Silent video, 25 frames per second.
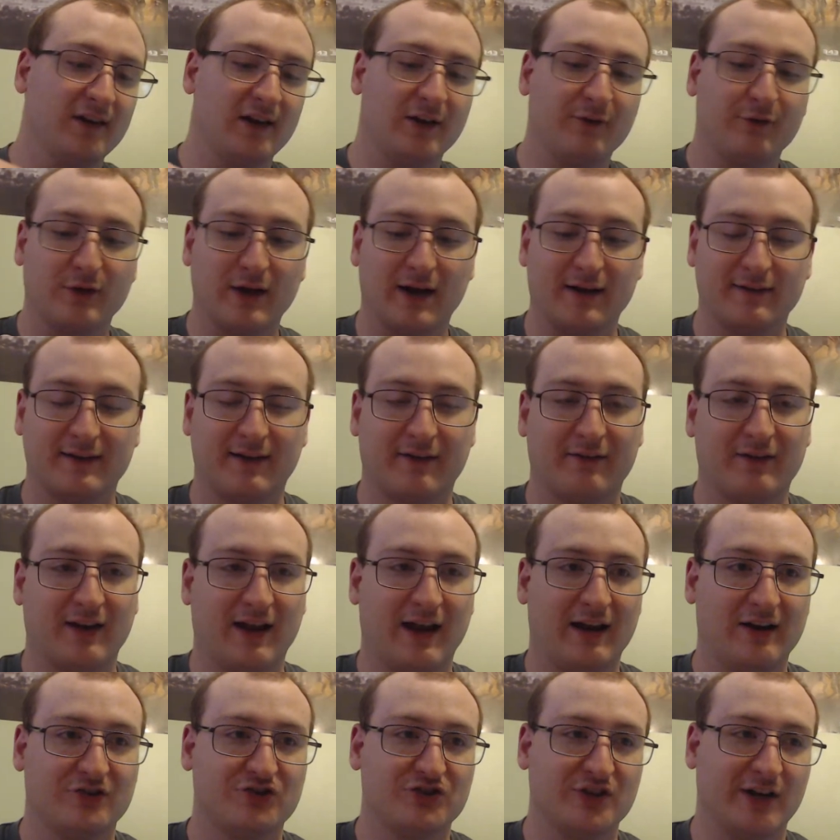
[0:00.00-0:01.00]
If you guys haven't had
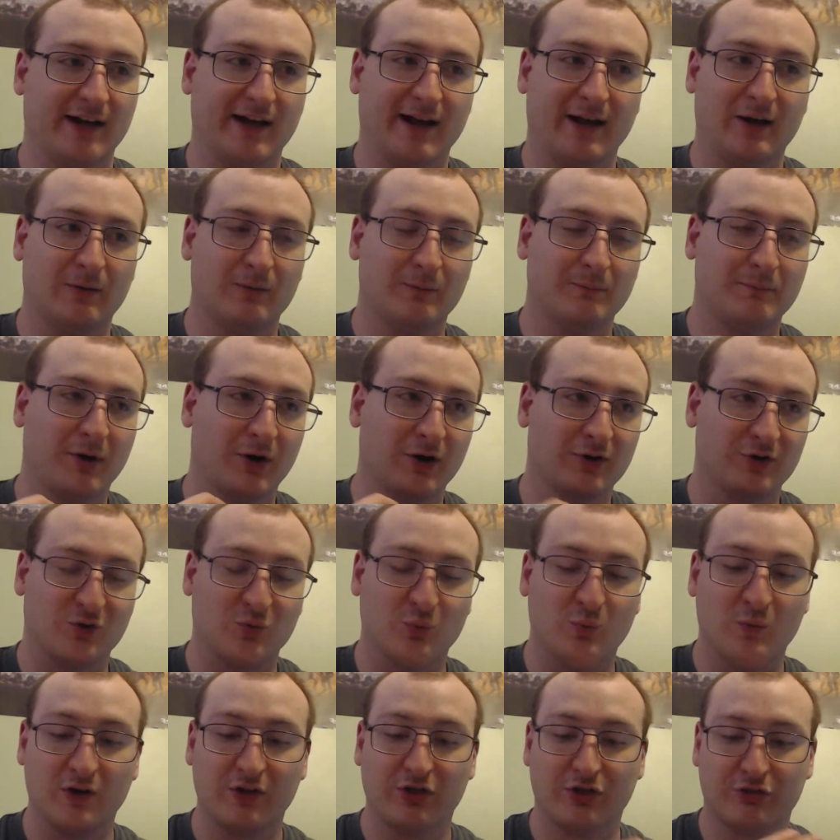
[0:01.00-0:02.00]
to check out parts
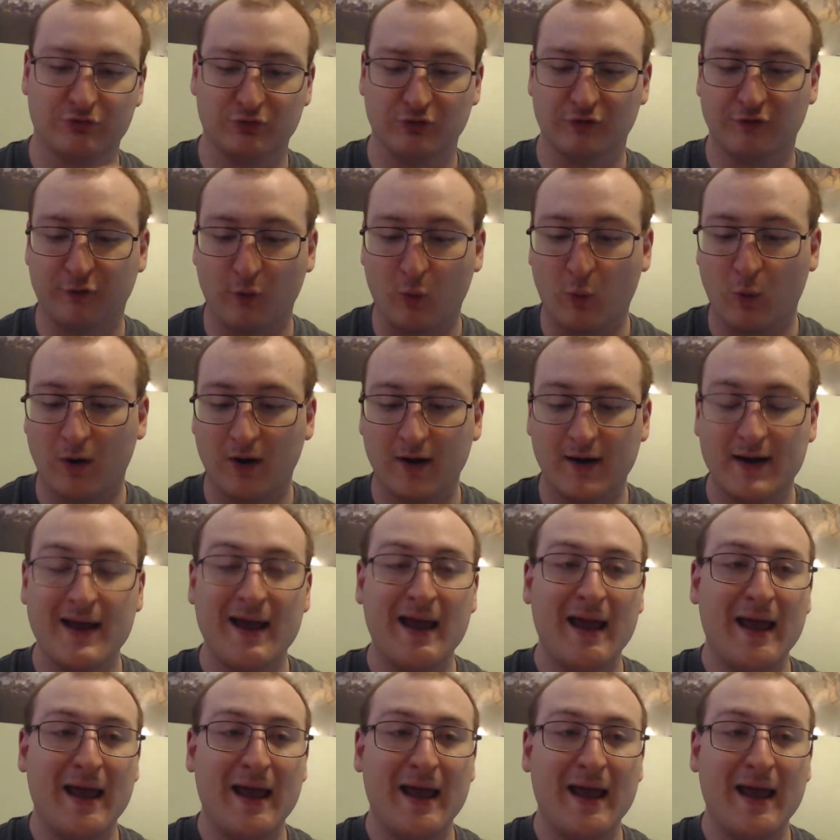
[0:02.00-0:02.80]
one through four,